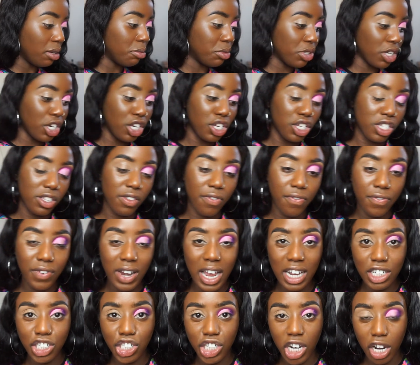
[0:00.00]
just going to use a
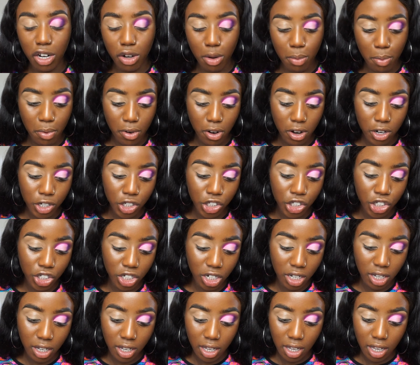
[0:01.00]
flat shadow brush.
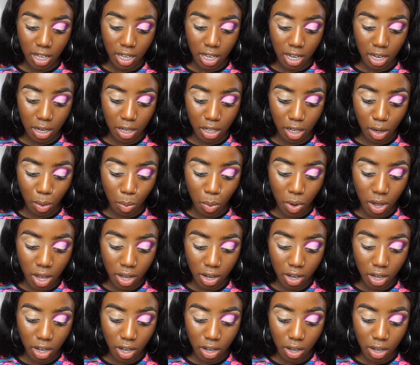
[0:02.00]
I'm going
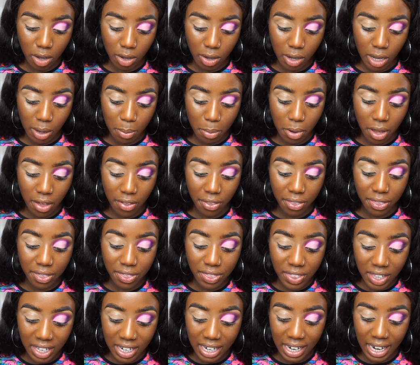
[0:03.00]
to put a
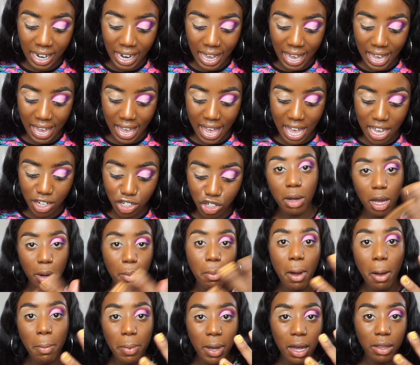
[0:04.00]
thin layer. I'm going
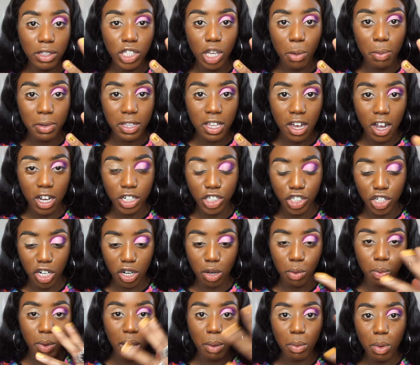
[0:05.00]
to pop it on top of the
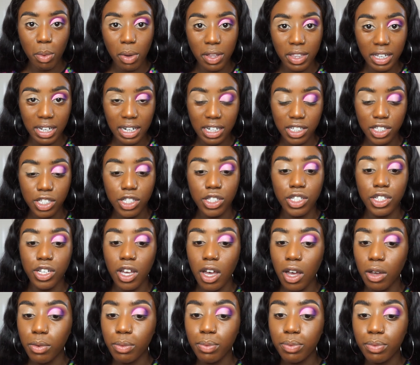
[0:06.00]
eyeshadow where we want the glitter to
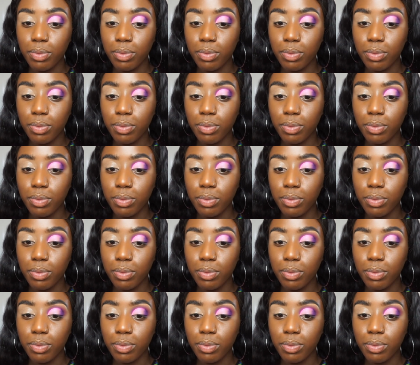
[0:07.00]
go.